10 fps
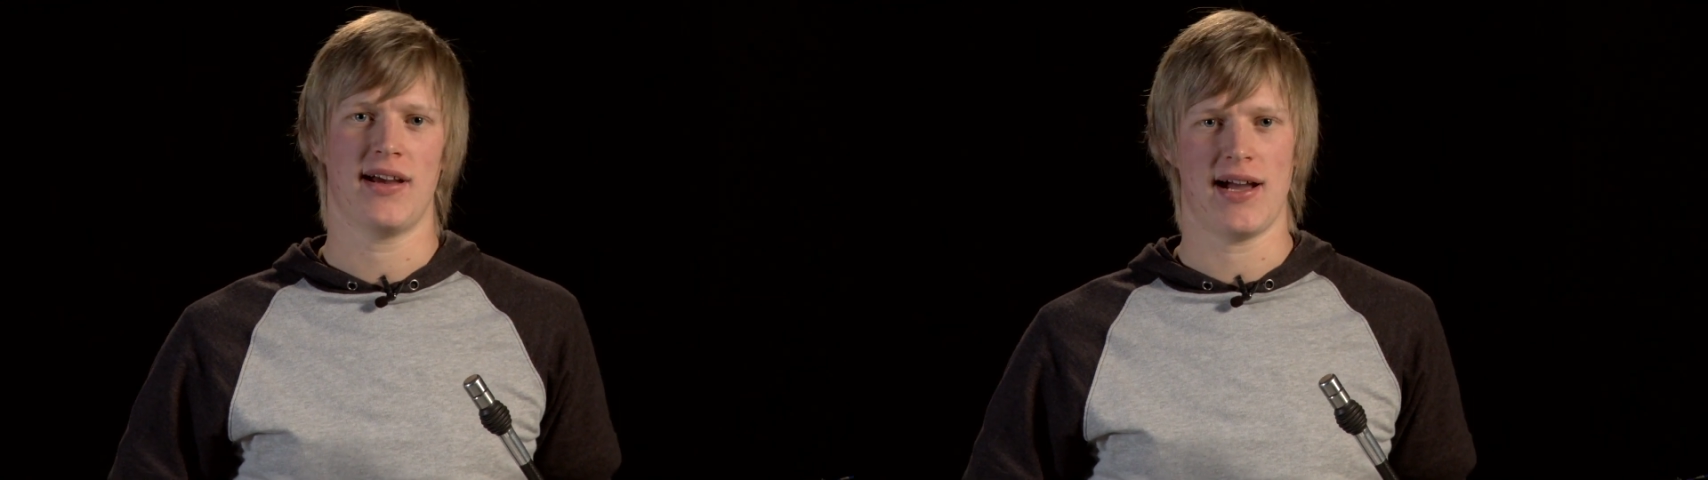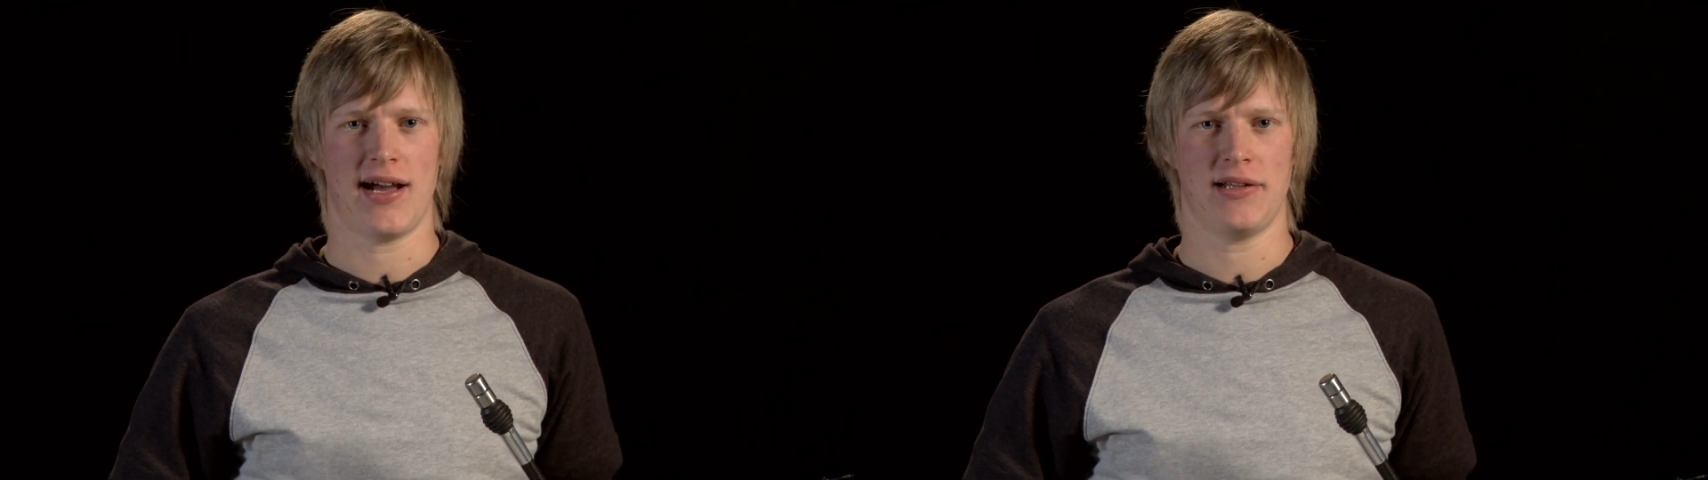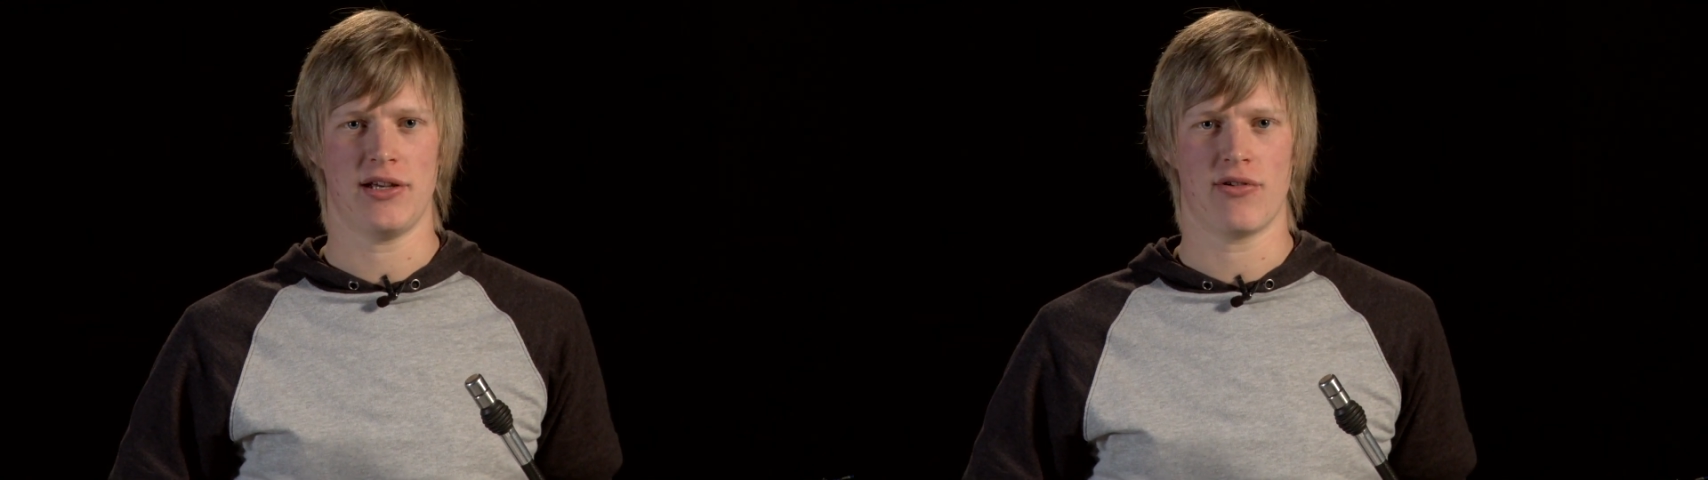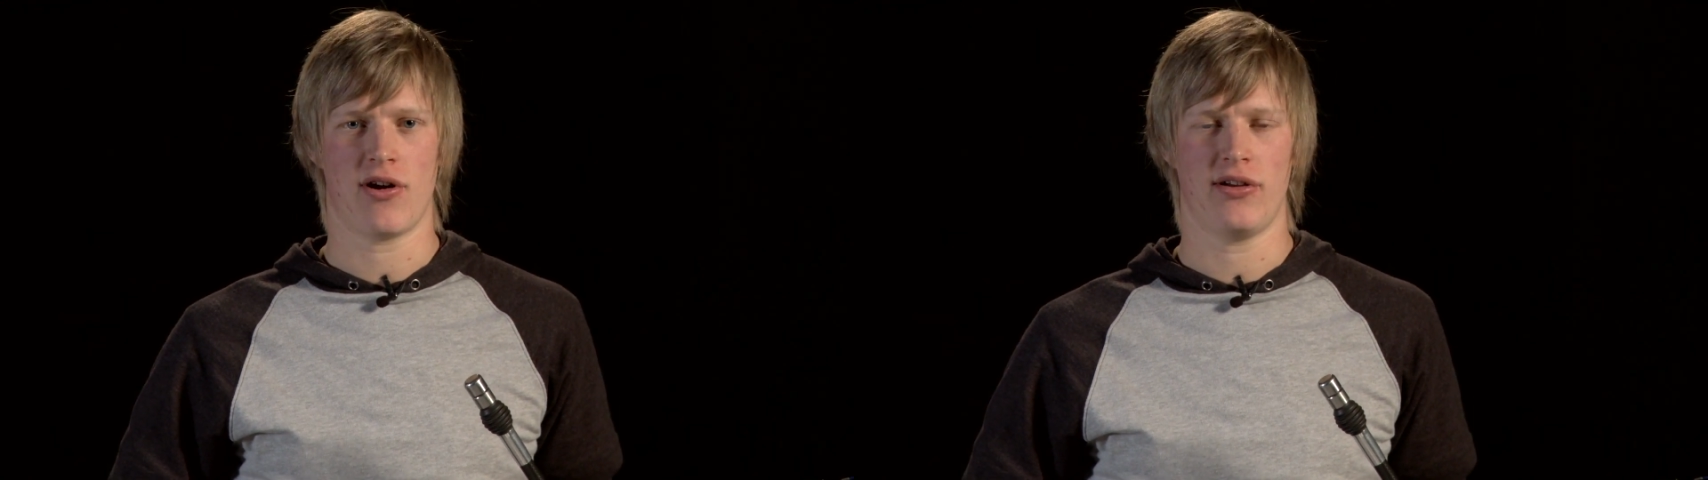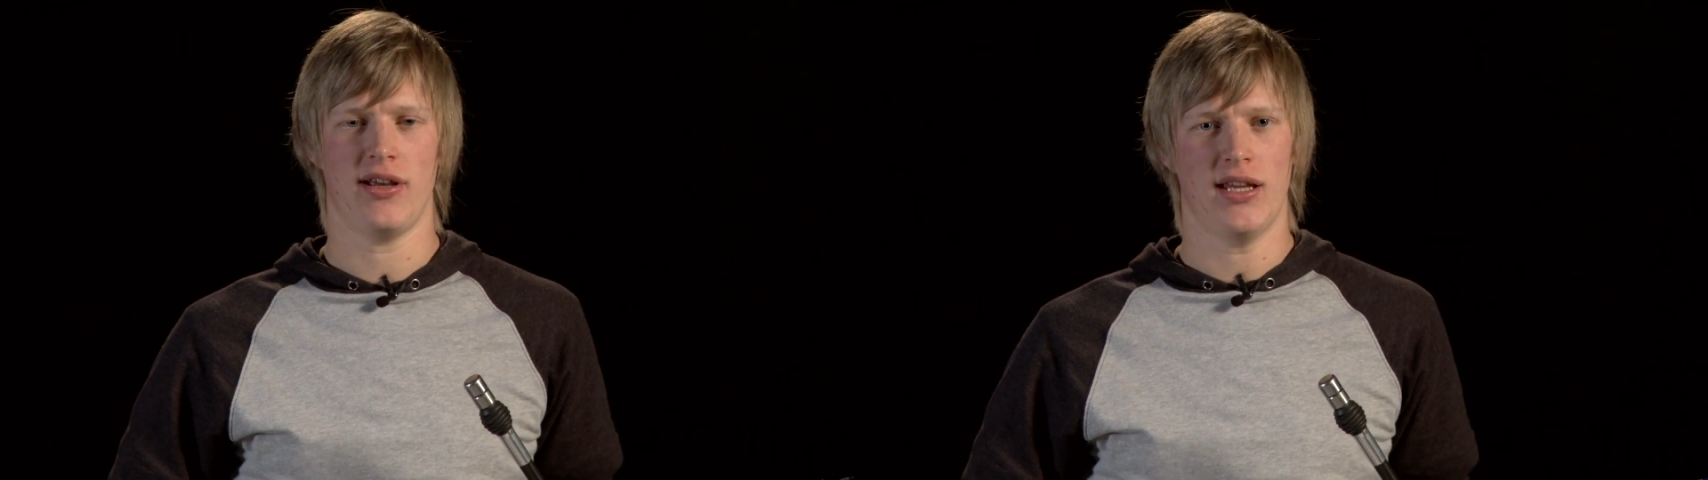earlier
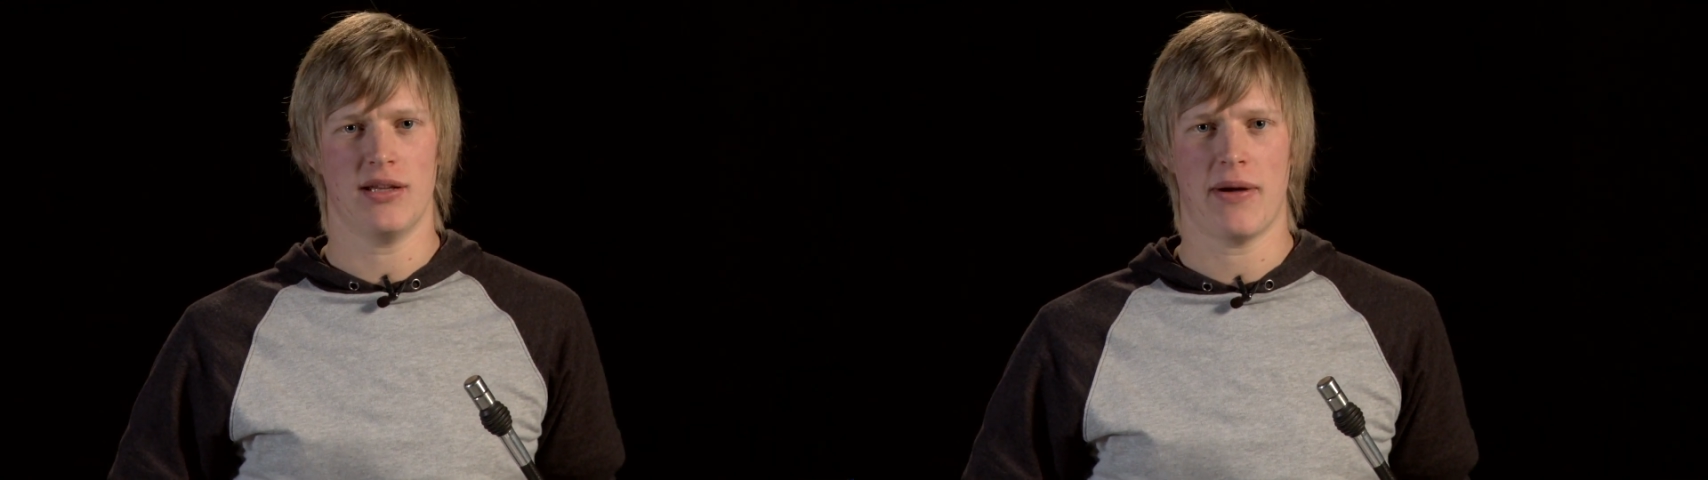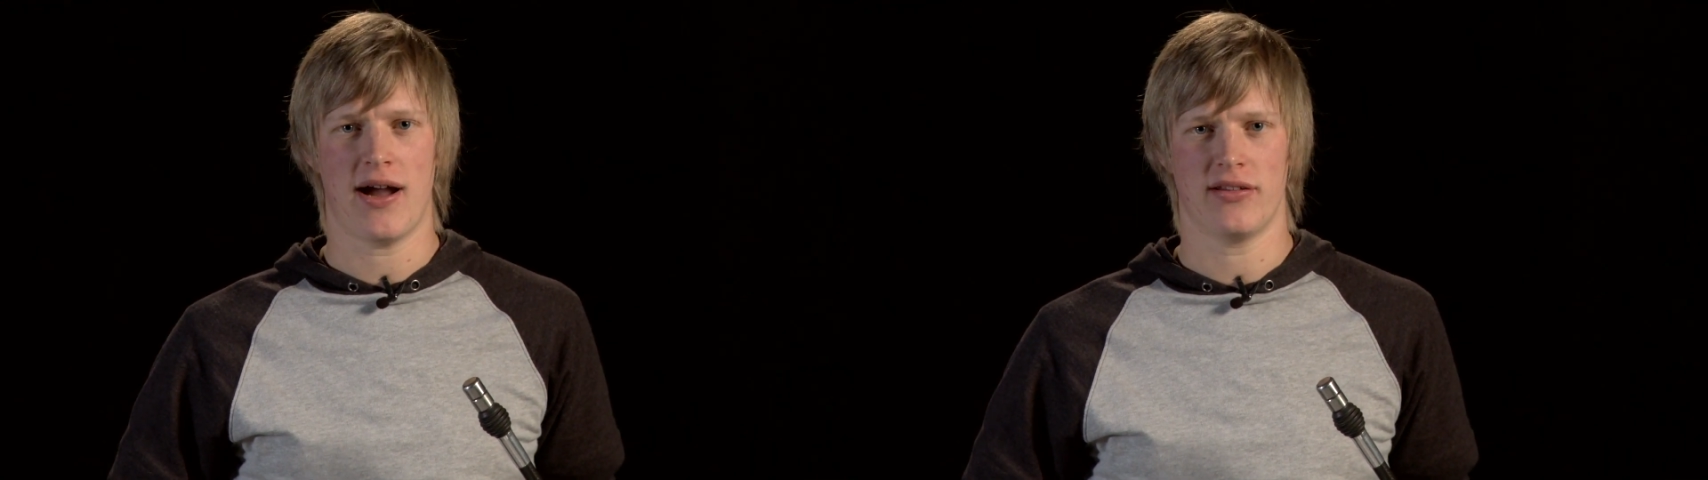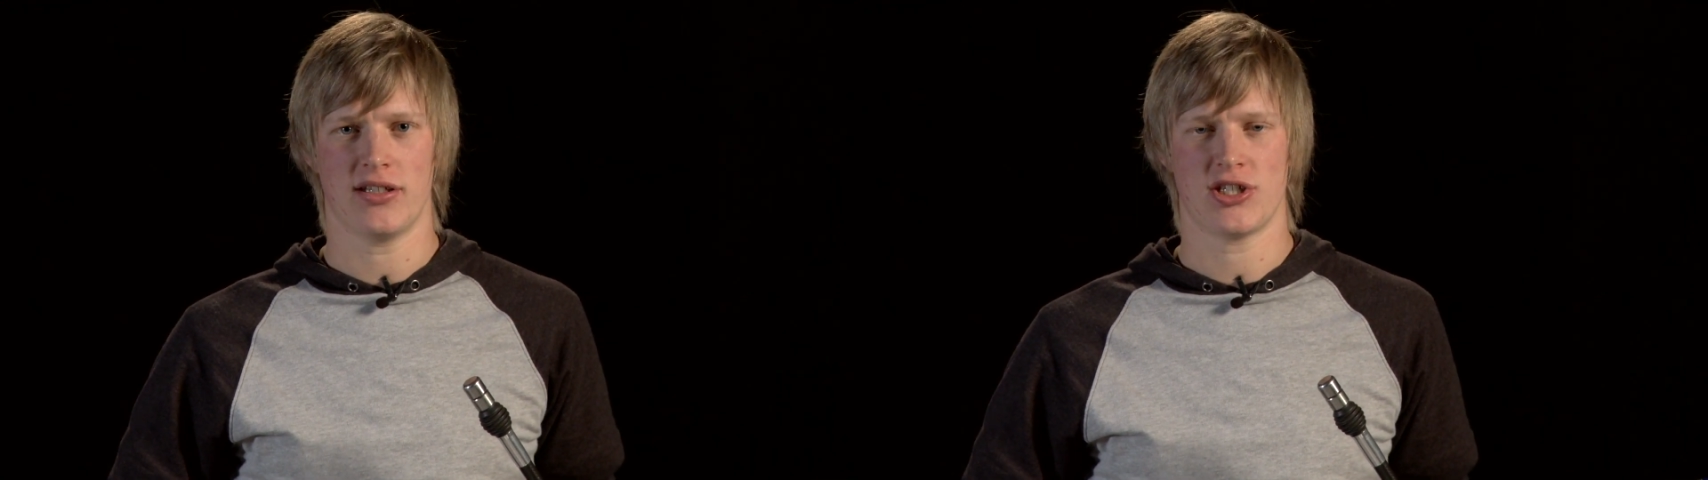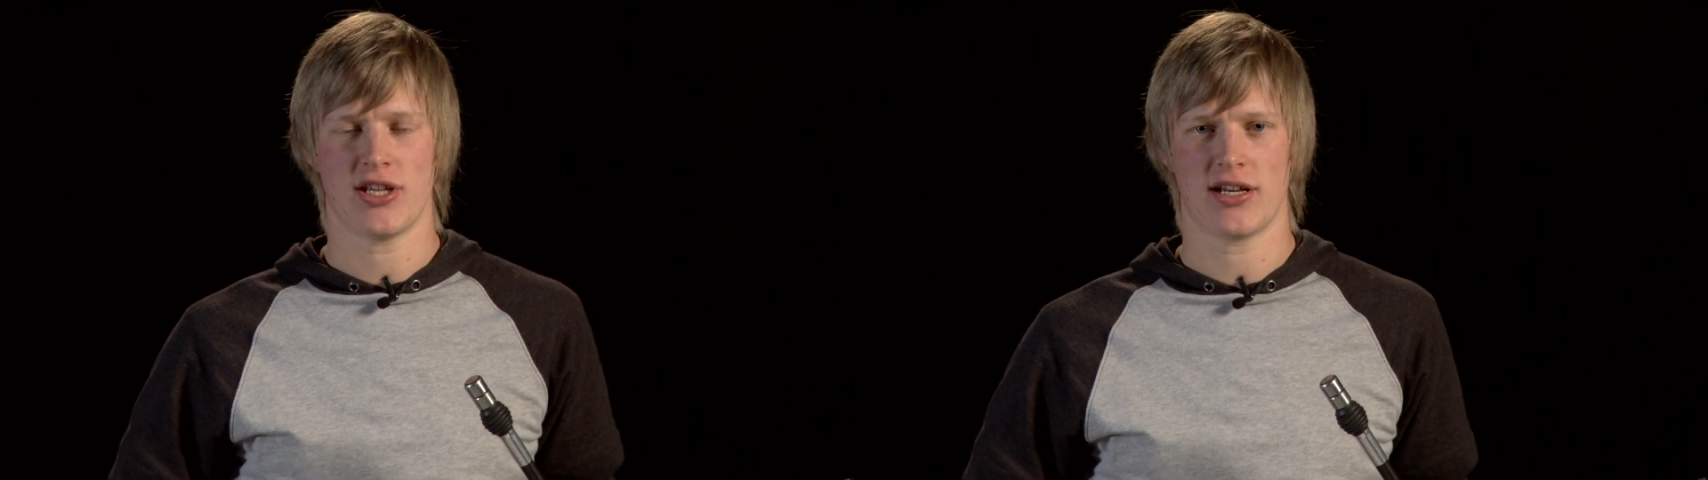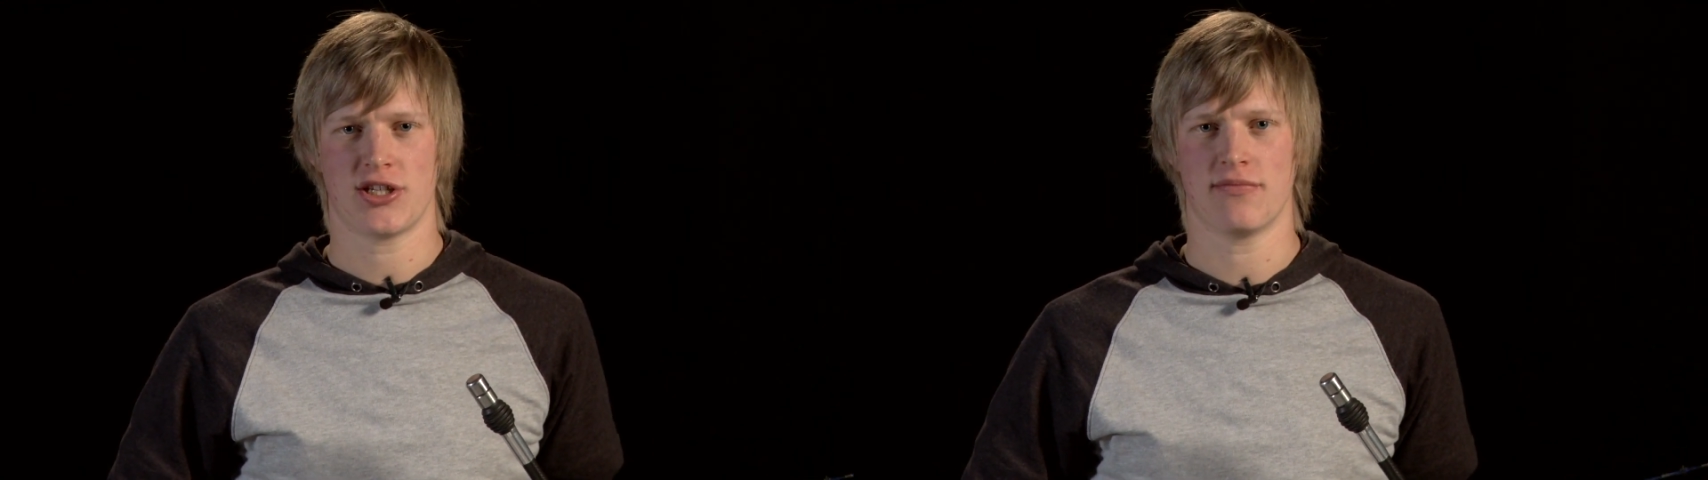on in the poundage
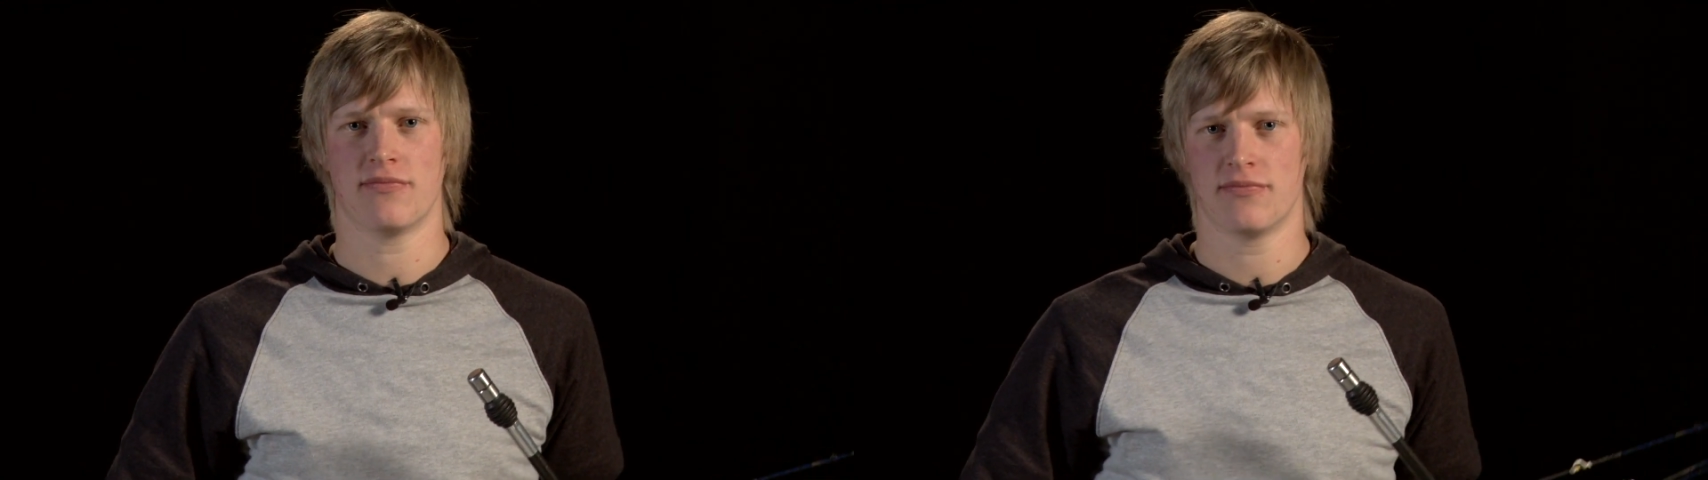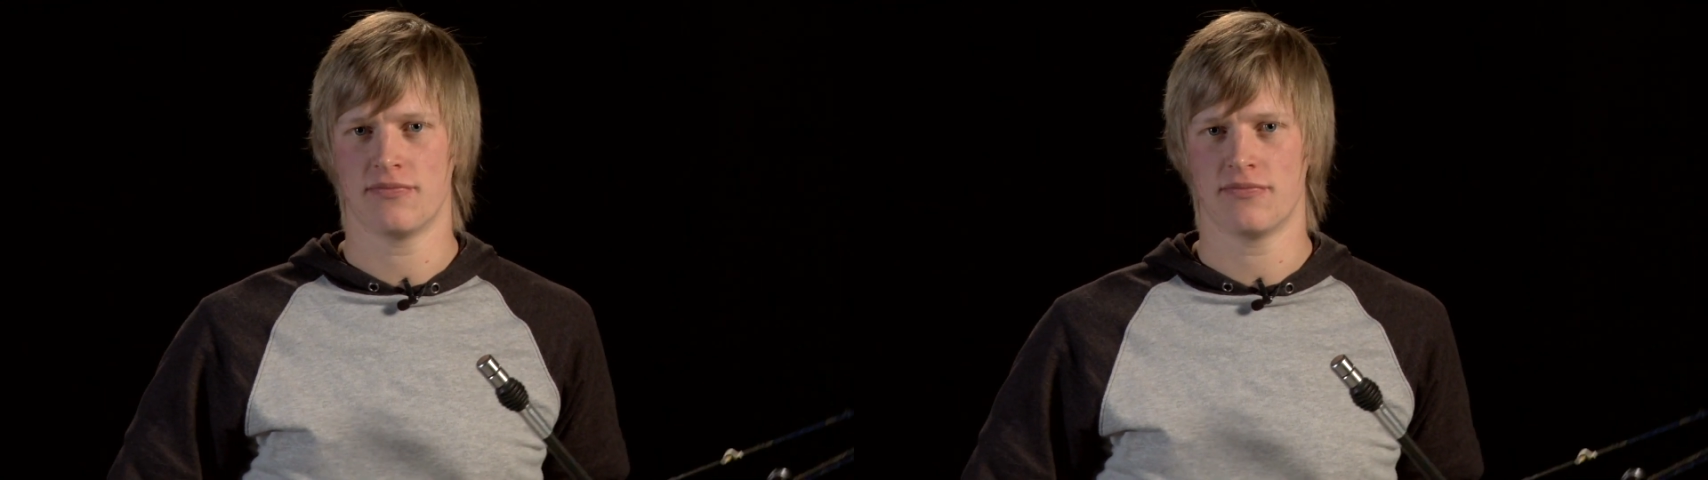section.